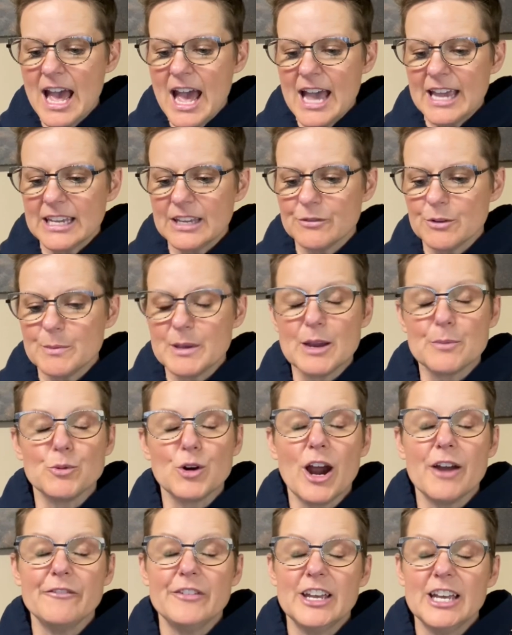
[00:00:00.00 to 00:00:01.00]
giving me a
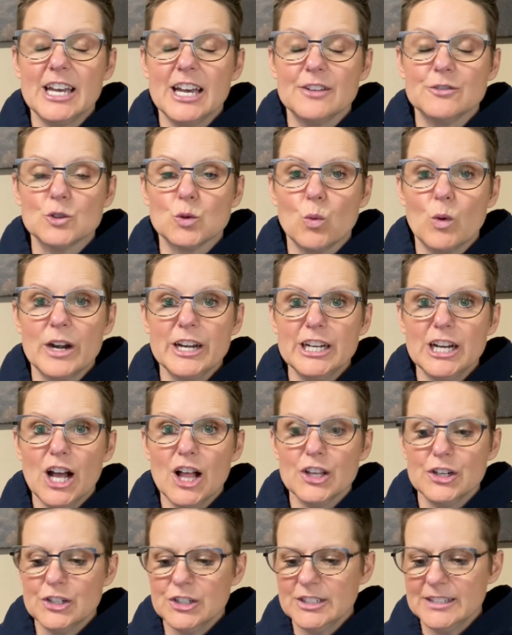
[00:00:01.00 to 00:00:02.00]
profit of
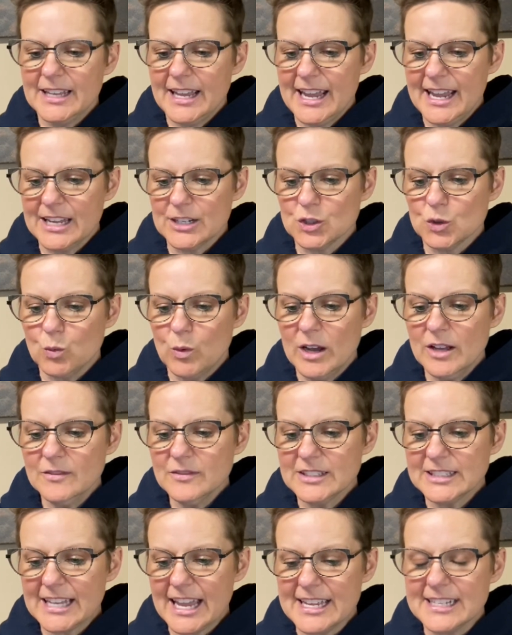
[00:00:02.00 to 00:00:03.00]

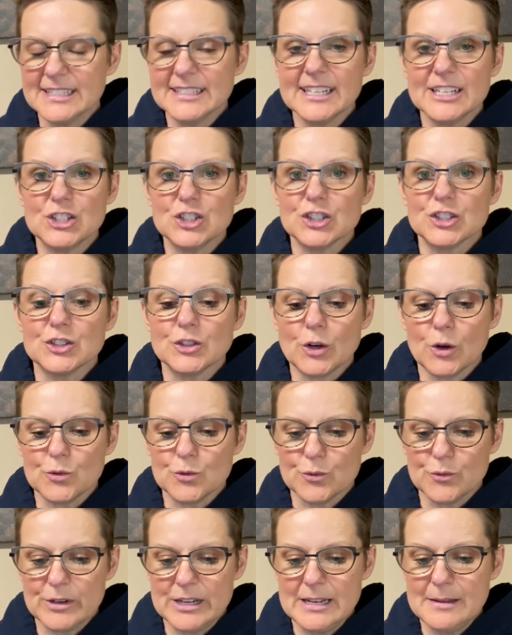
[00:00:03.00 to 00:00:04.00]
$20.12 in just
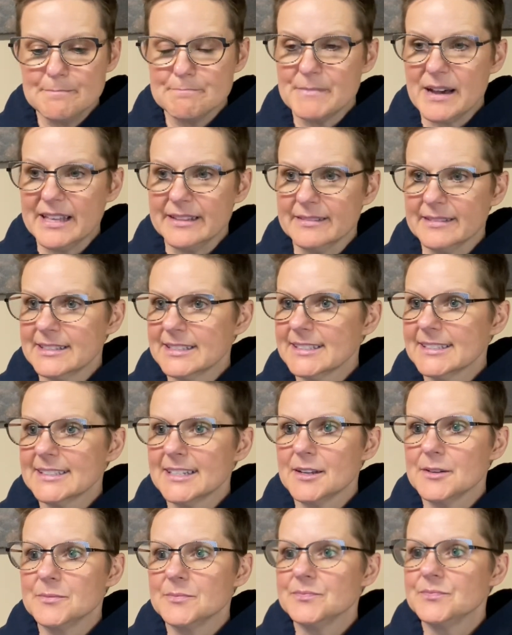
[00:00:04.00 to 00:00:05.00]
3 months.
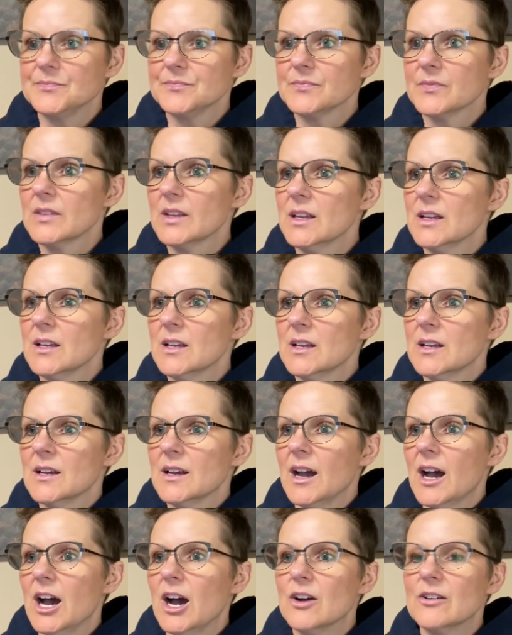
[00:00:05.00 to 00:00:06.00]
All